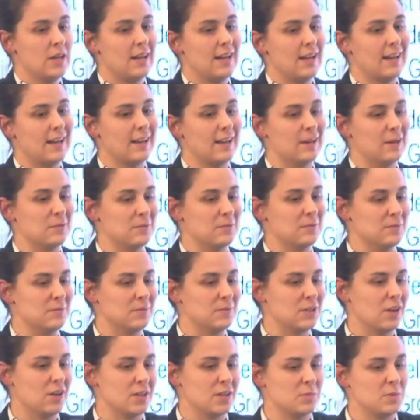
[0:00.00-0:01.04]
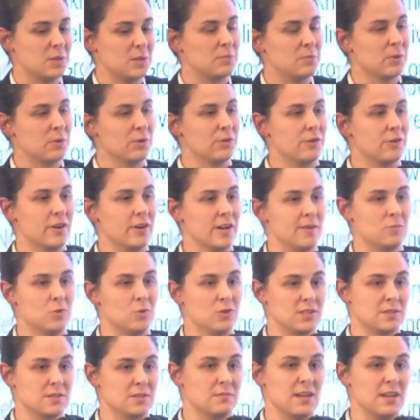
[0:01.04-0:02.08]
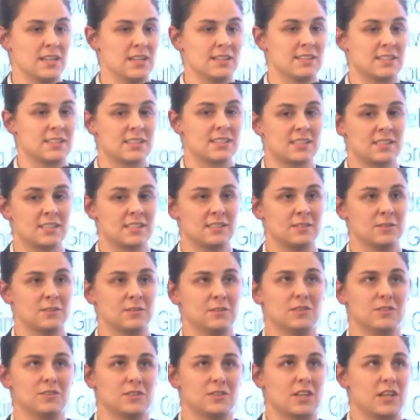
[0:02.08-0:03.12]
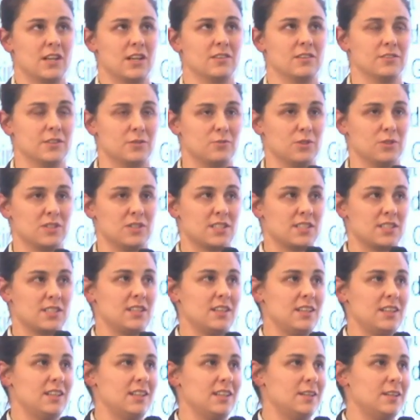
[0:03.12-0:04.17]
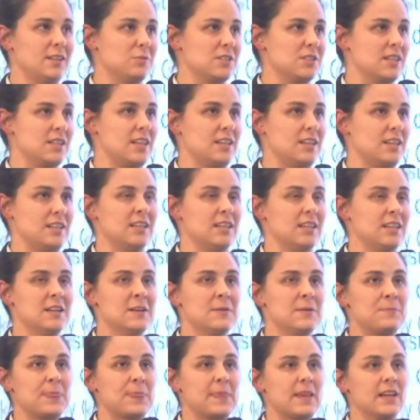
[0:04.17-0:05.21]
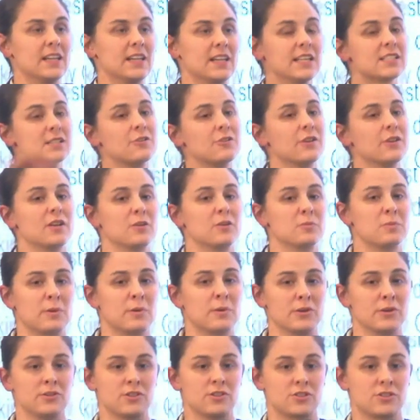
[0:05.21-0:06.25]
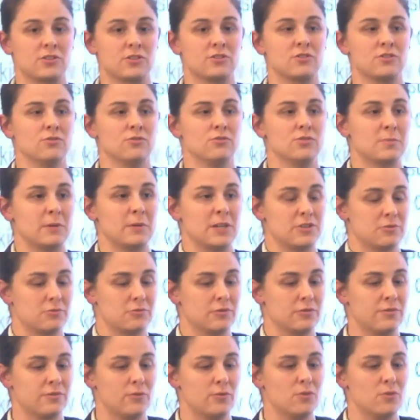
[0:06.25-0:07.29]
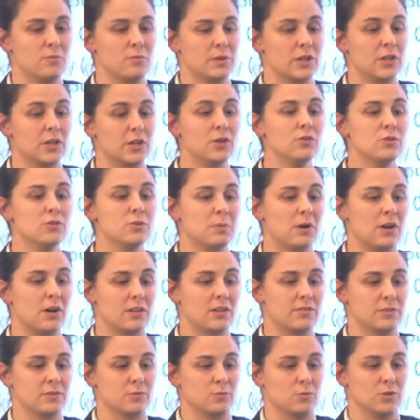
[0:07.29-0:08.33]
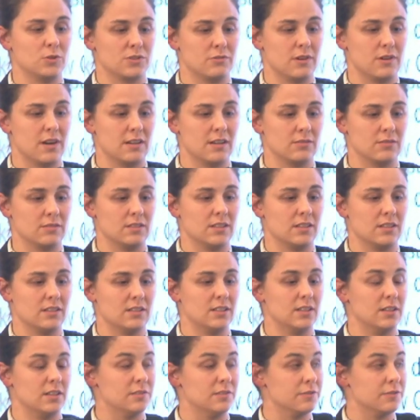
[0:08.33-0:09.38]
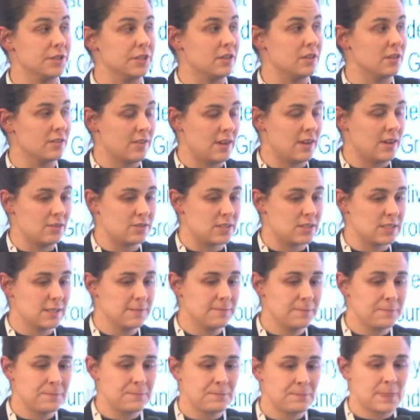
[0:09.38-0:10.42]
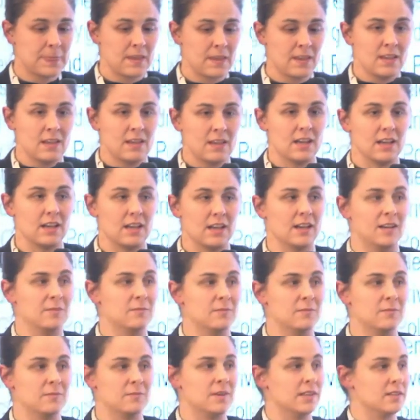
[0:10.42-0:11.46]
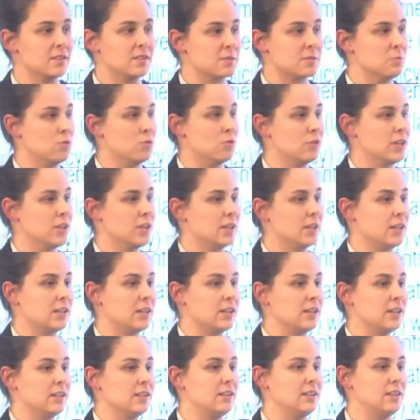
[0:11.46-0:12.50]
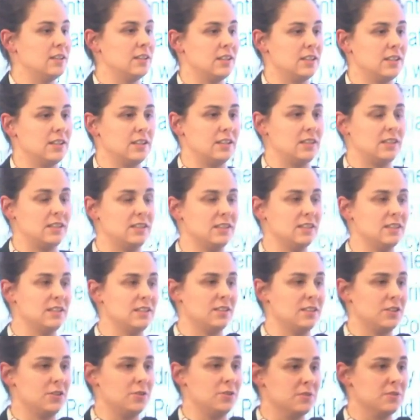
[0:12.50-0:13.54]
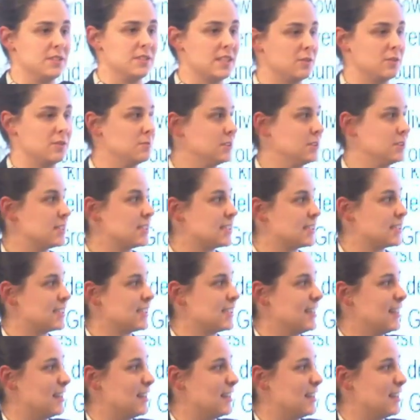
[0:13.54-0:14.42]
The RDP program was a mass kind of, it was an integrated approach to spatial reform, but a huge part of it was around the delivery of housing. And this morning, the Human Settlements